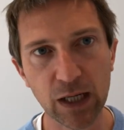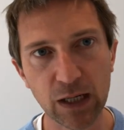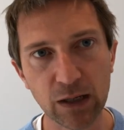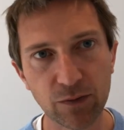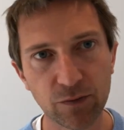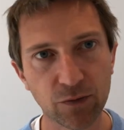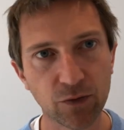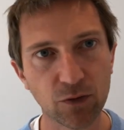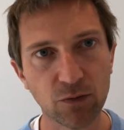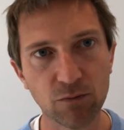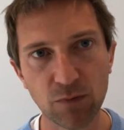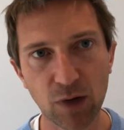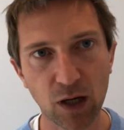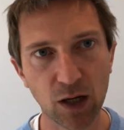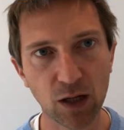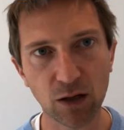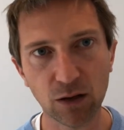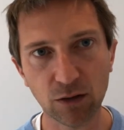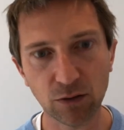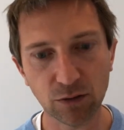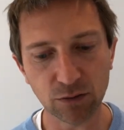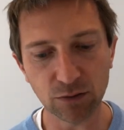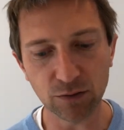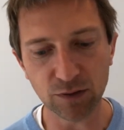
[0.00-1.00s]
from my
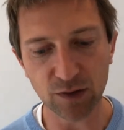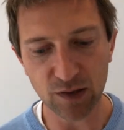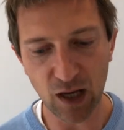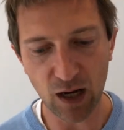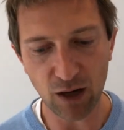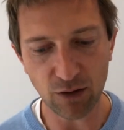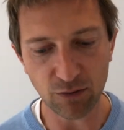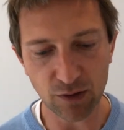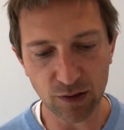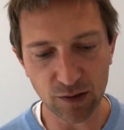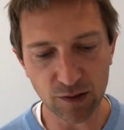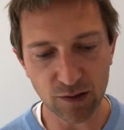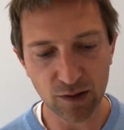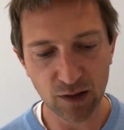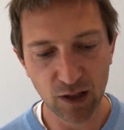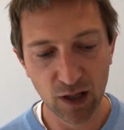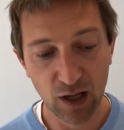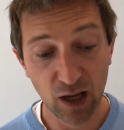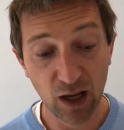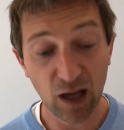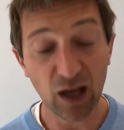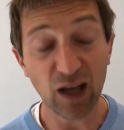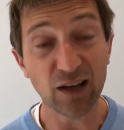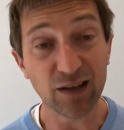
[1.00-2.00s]
old terrors.
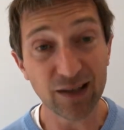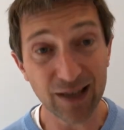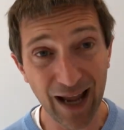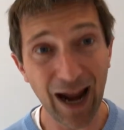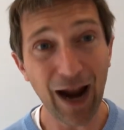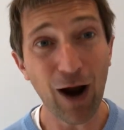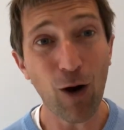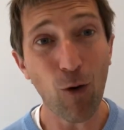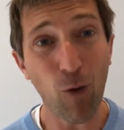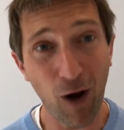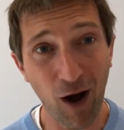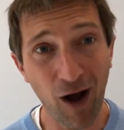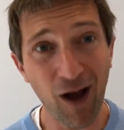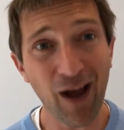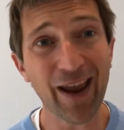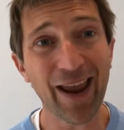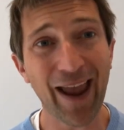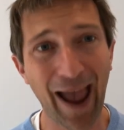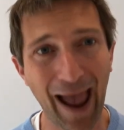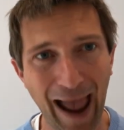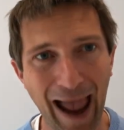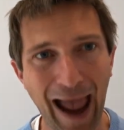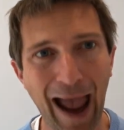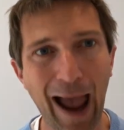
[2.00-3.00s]
And now I
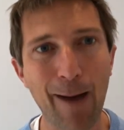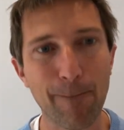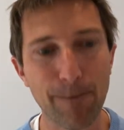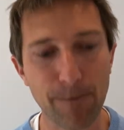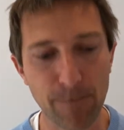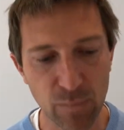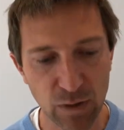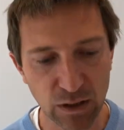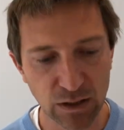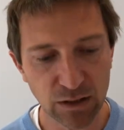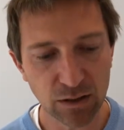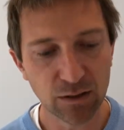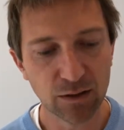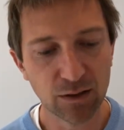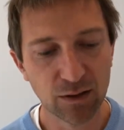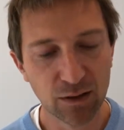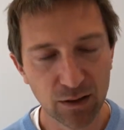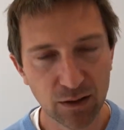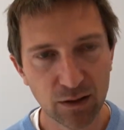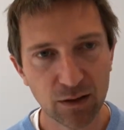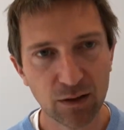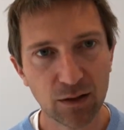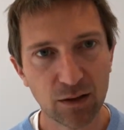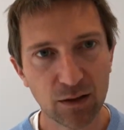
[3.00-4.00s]
am,
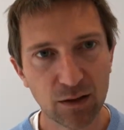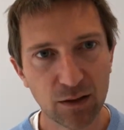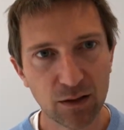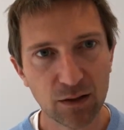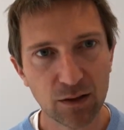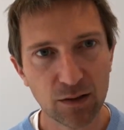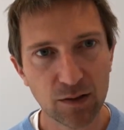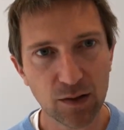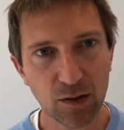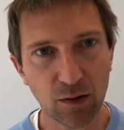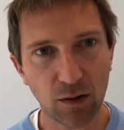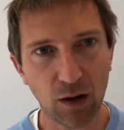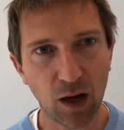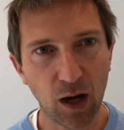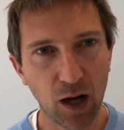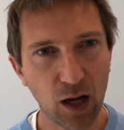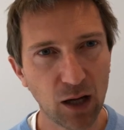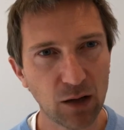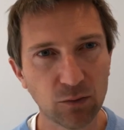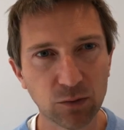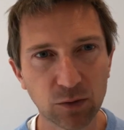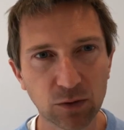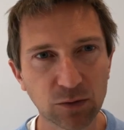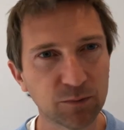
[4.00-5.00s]
so I
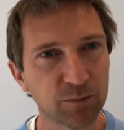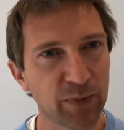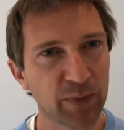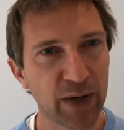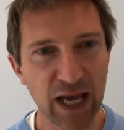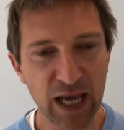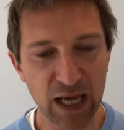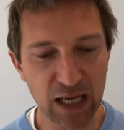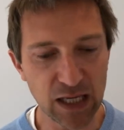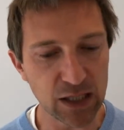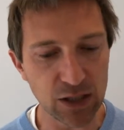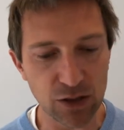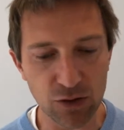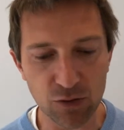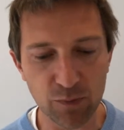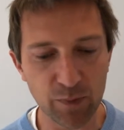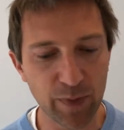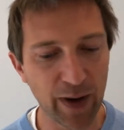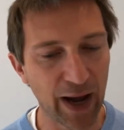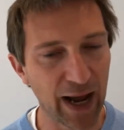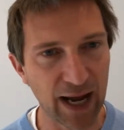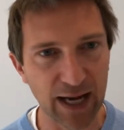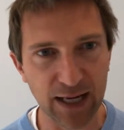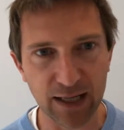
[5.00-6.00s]
will pay you
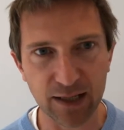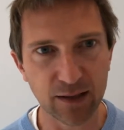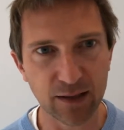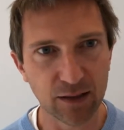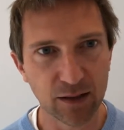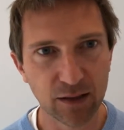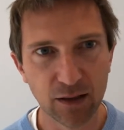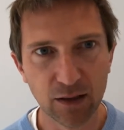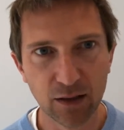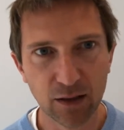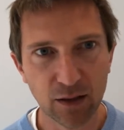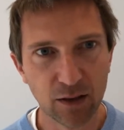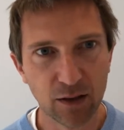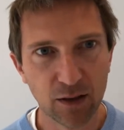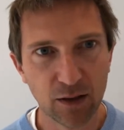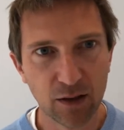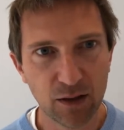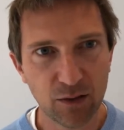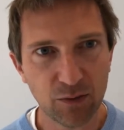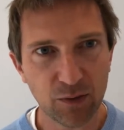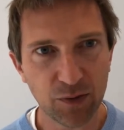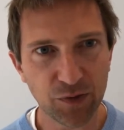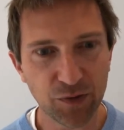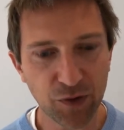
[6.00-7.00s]
back
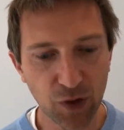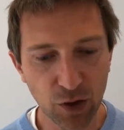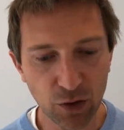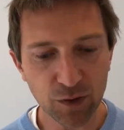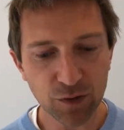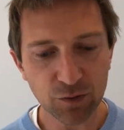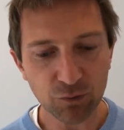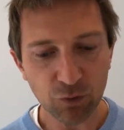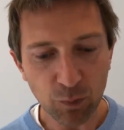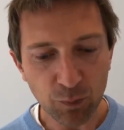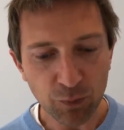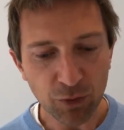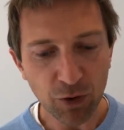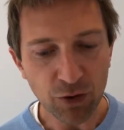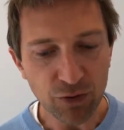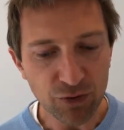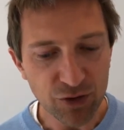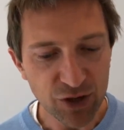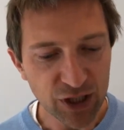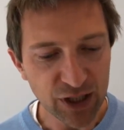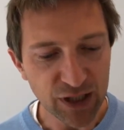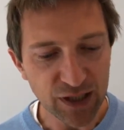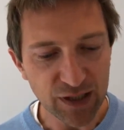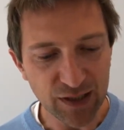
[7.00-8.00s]
with those
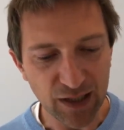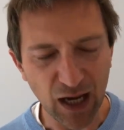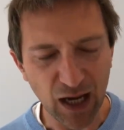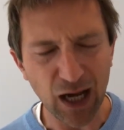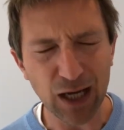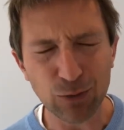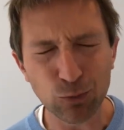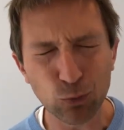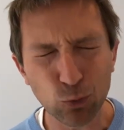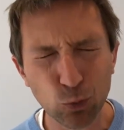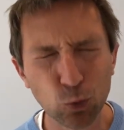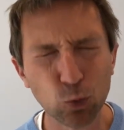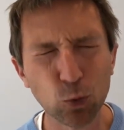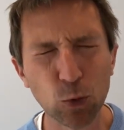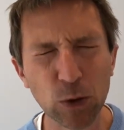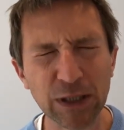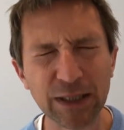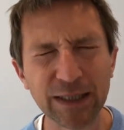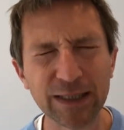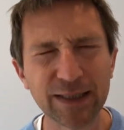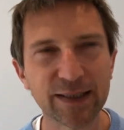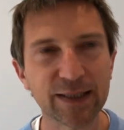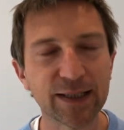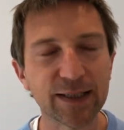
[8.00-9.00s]
reproaches I
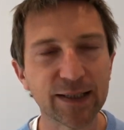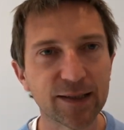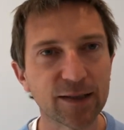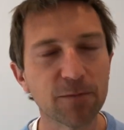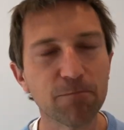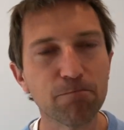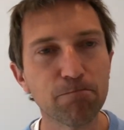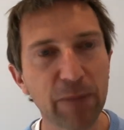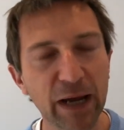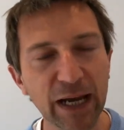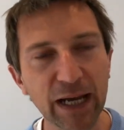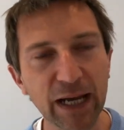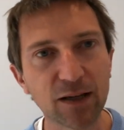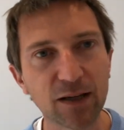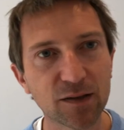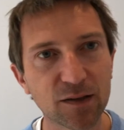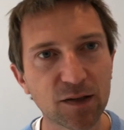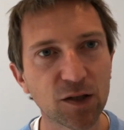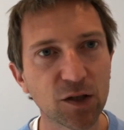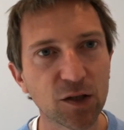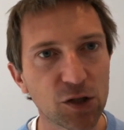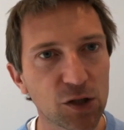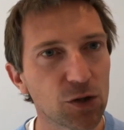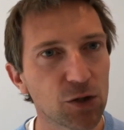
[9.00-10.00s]
wanted to make
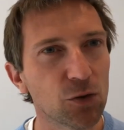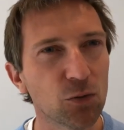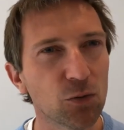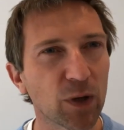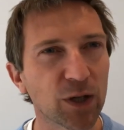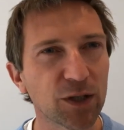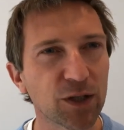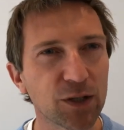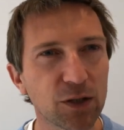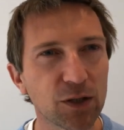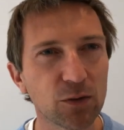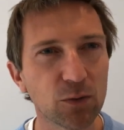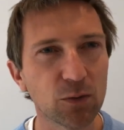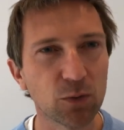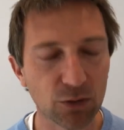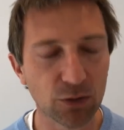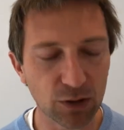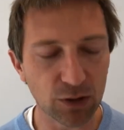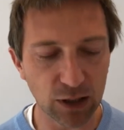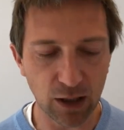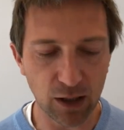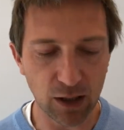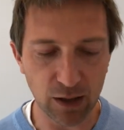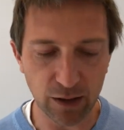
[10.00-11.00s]
to you when you were
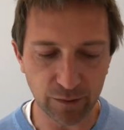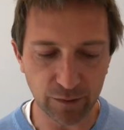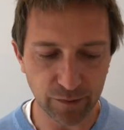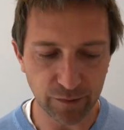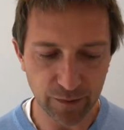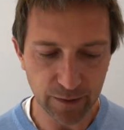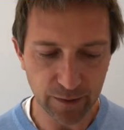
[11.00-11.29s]
alive.